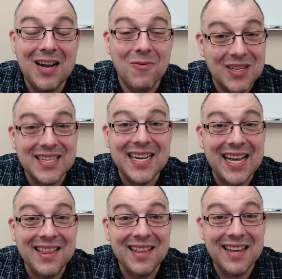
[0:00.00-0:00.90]
Once
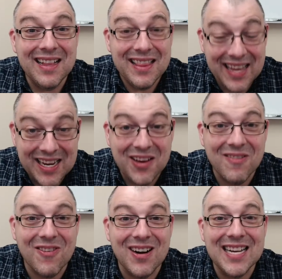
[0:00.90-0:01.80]
again, thank you
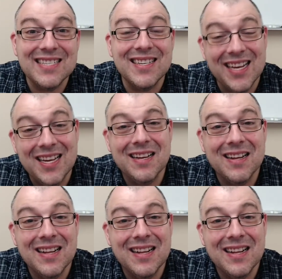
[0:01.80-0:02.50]
for listening.